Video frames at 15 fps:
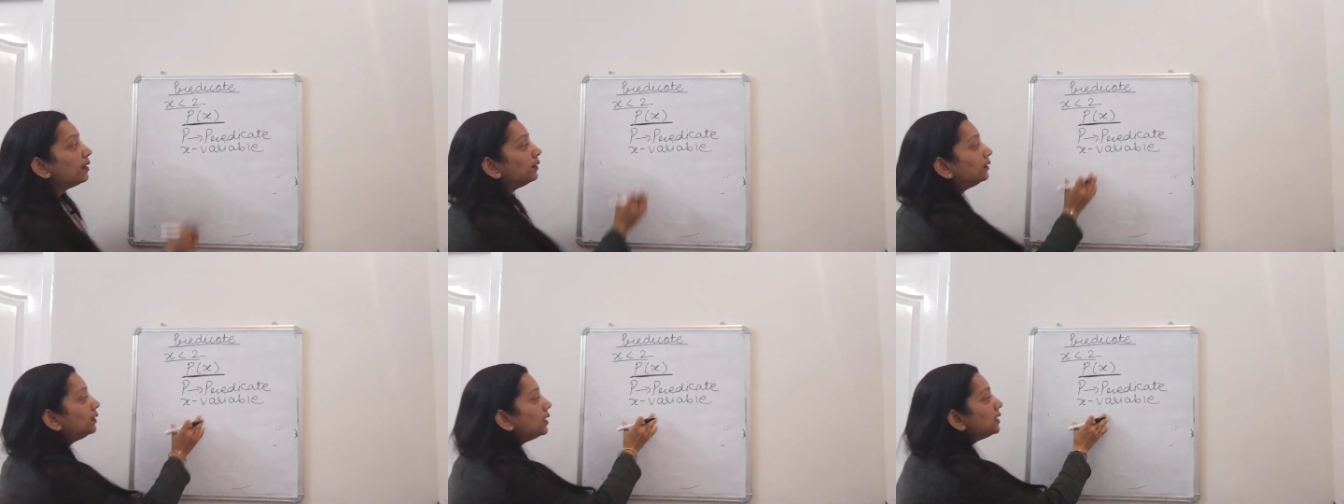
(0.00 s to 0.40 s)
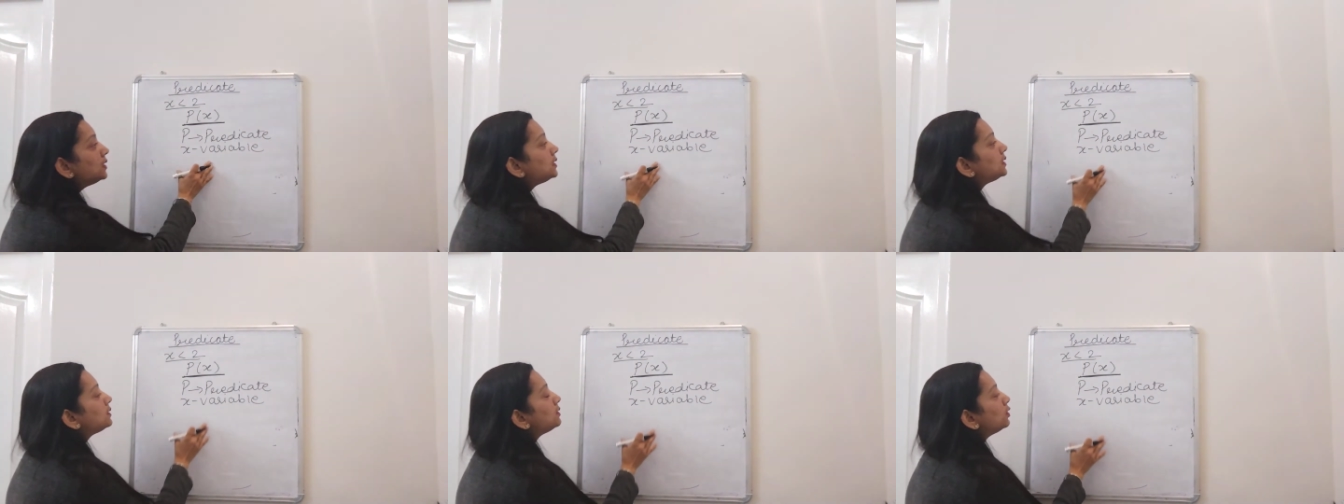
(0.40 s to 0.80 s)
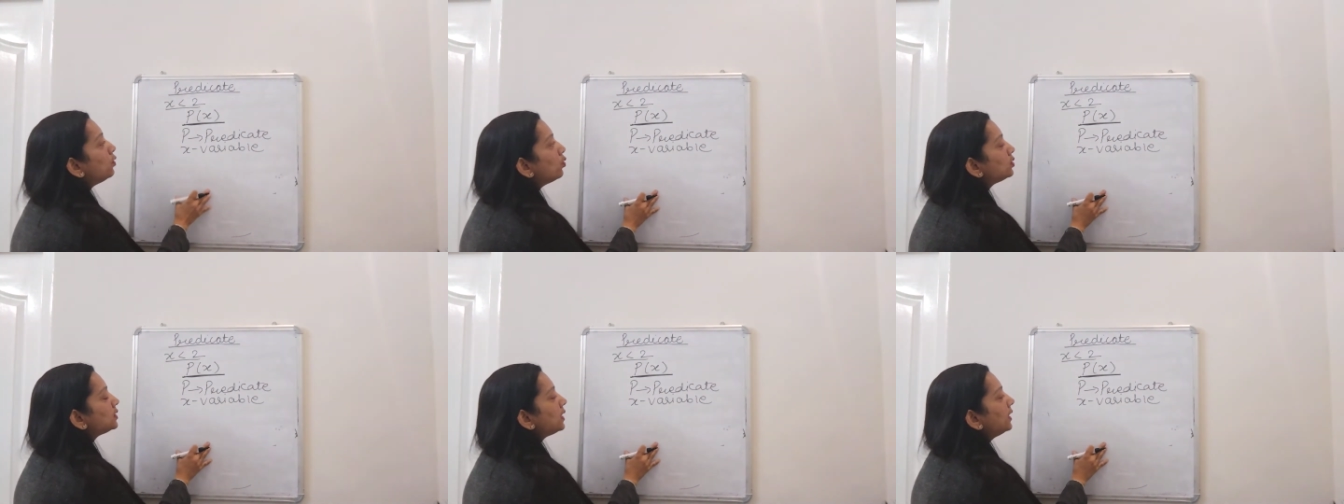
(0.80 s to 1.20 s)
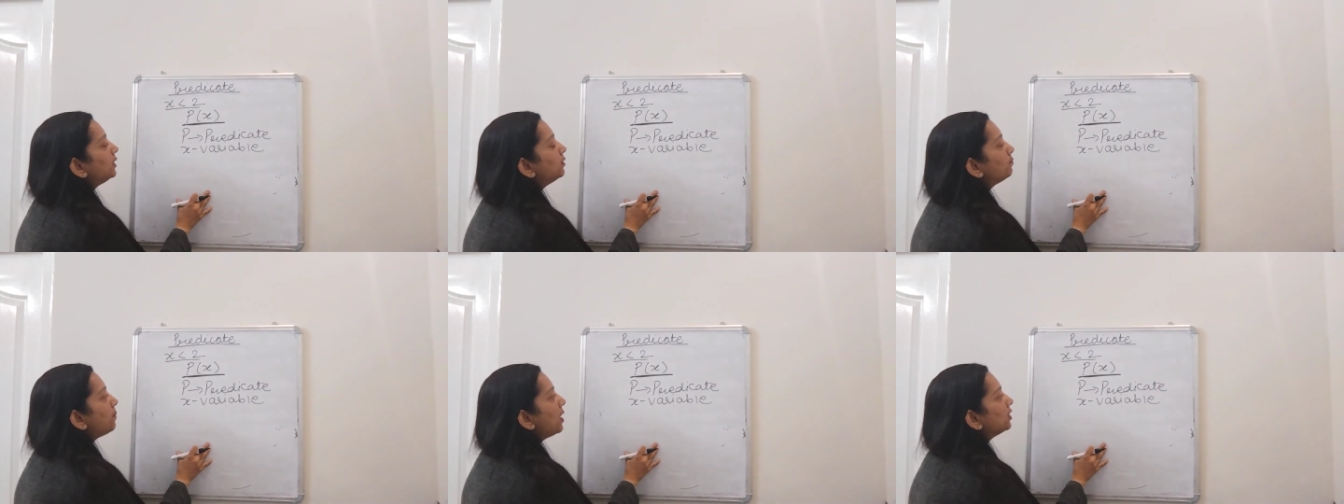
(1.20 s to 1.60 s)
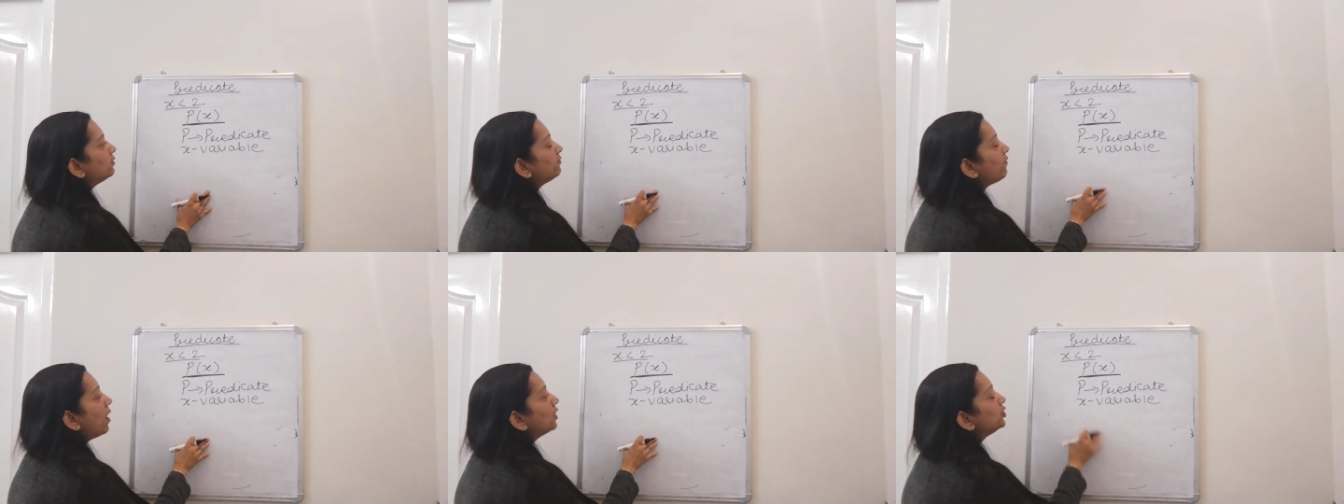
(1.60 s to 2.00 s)
This looks like a
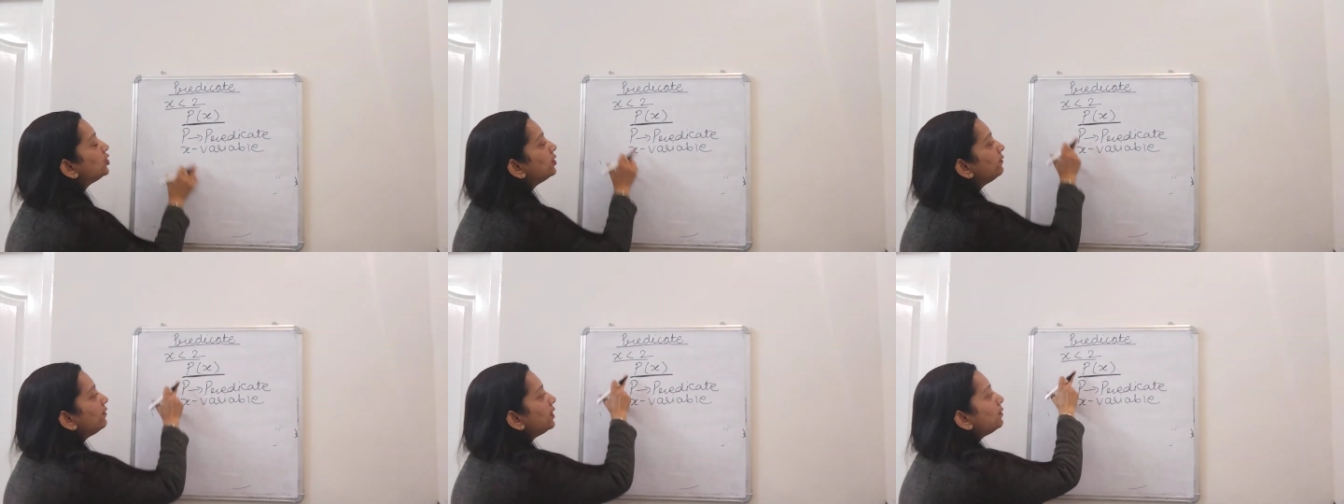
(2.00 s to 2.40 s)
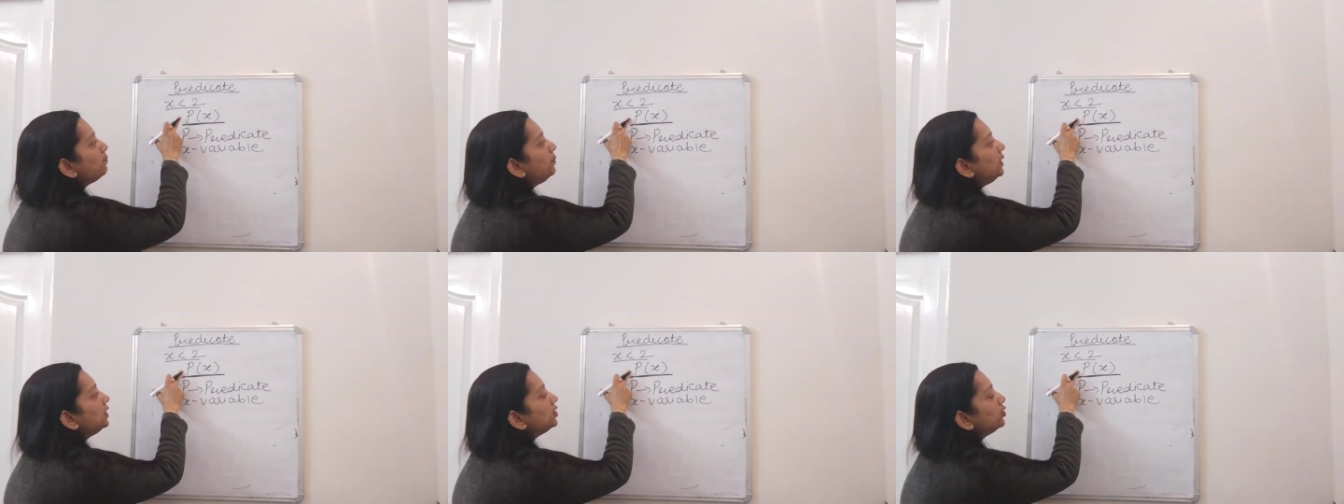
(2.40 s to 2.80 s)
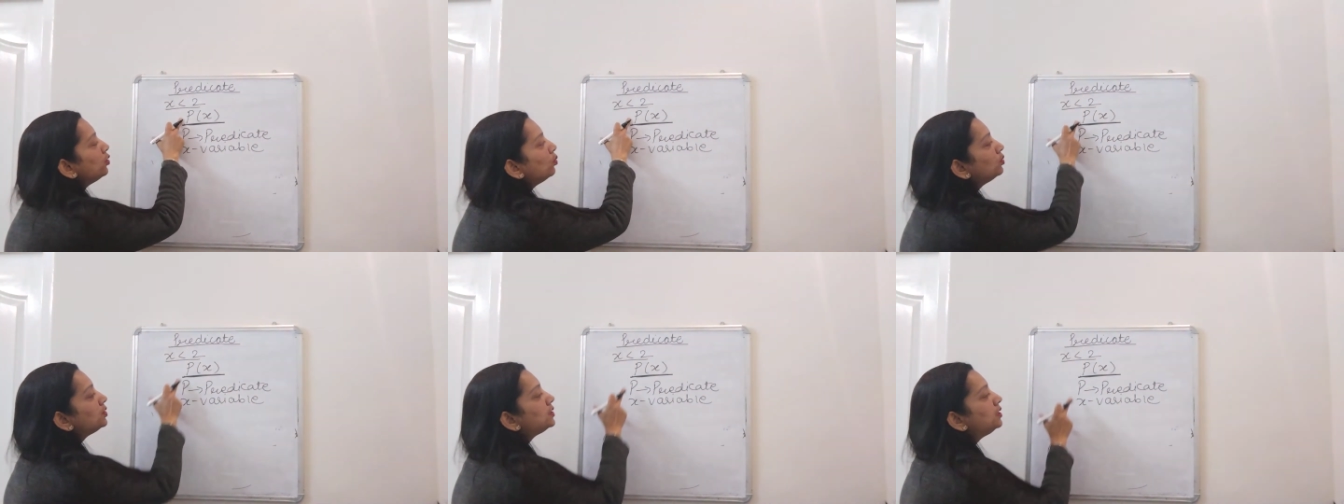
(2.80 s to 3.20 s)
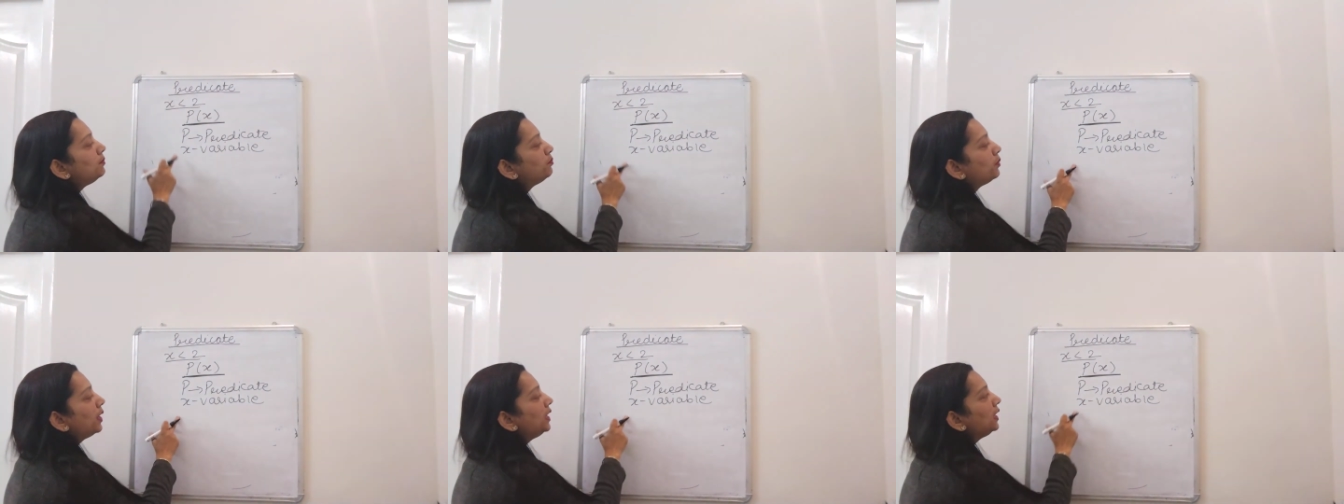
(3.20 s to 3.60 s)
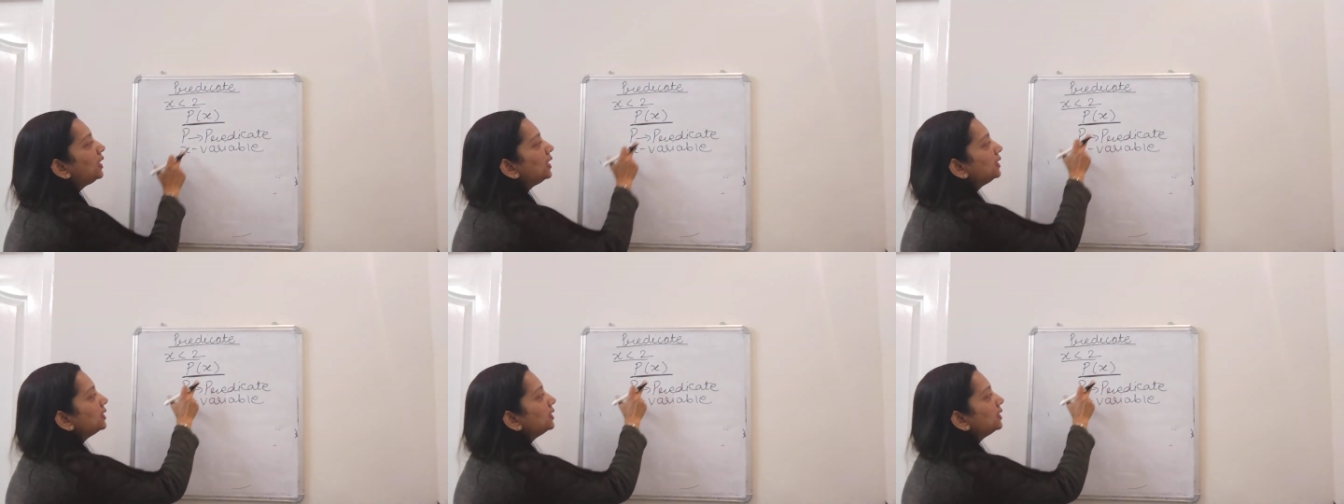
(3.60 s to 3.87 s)
function where p denotes the predicate